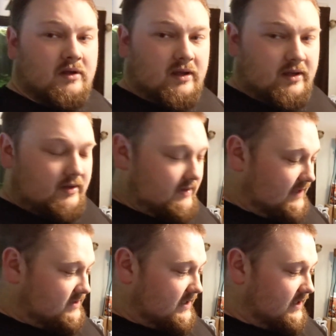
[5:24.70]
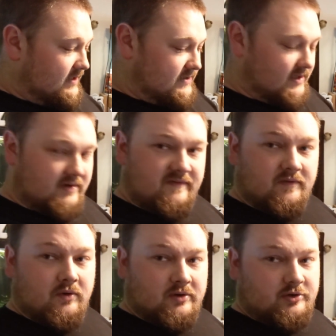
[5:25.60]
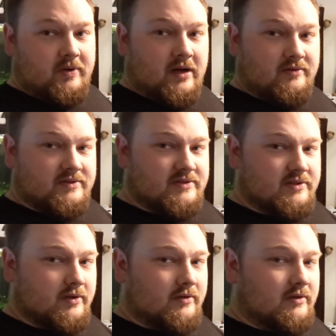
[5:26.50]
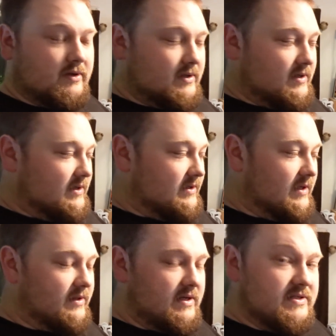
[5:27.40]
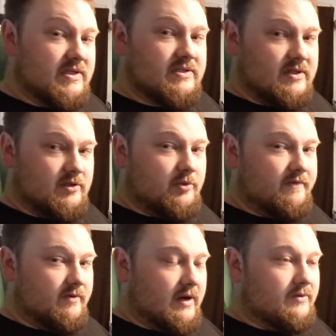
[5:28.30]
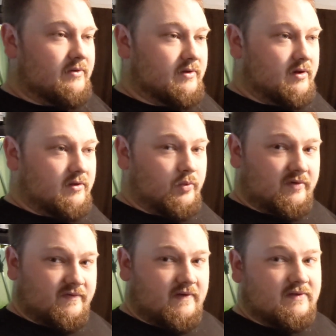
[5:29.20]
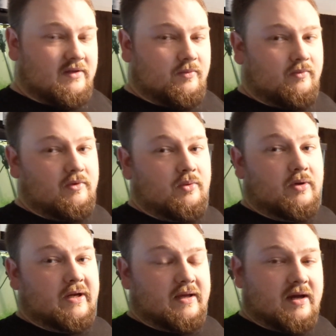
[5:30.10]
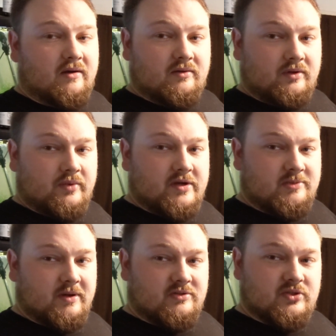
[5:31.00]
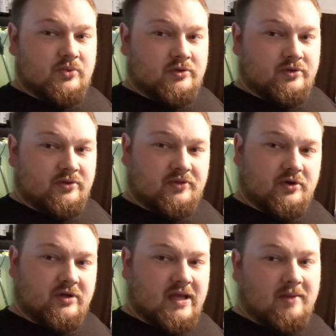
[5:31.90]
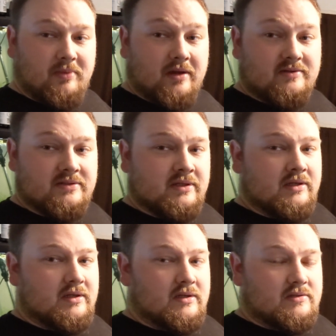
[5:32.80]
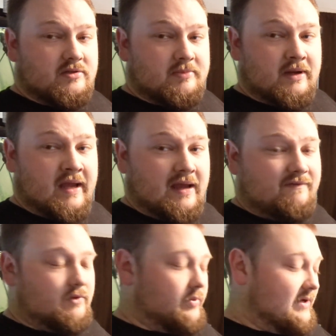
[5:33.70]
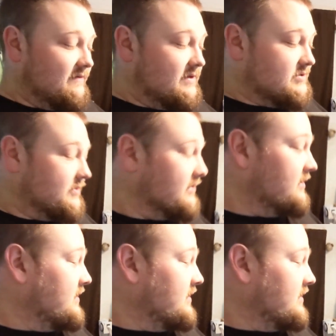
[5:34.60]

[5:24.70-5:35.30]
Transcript: And that tank is like 400 pounds, so not the easiest thing to move around. The other 150, the new one I got, only weighs about 238 pounds. So it's about half the weight of this one.